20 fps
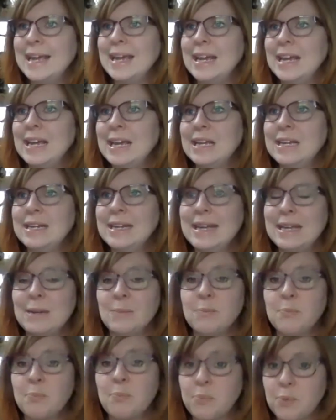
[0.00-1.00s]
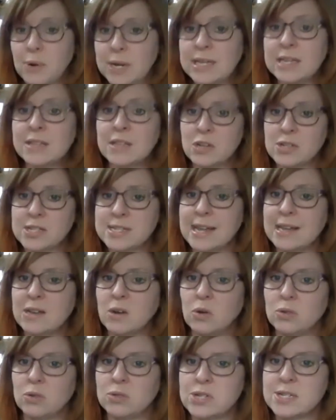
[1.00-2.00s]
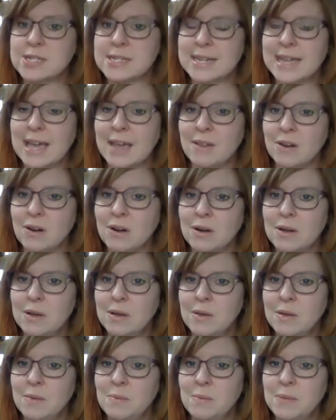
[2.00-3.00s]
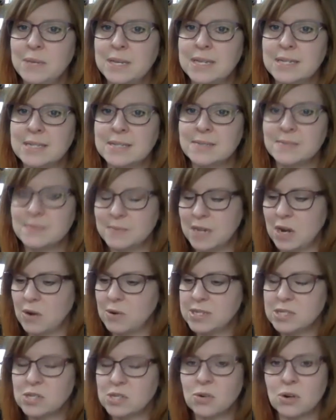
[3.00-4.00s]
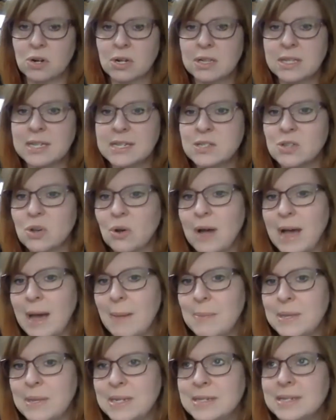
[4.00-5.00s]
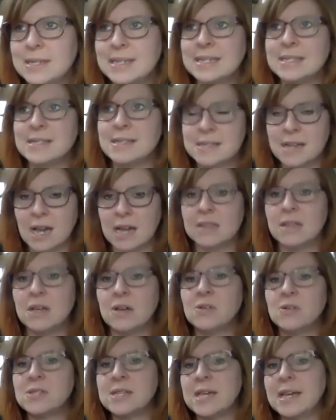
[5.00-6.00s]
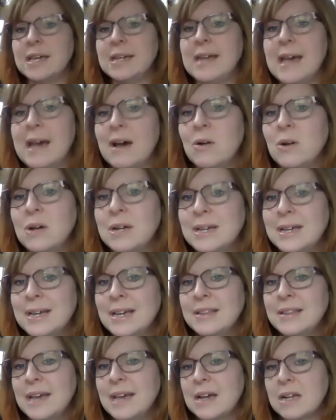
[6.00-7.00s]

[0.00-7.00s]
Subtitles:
in bringing those stakeholders together, because historically it's all happened in silos, and now that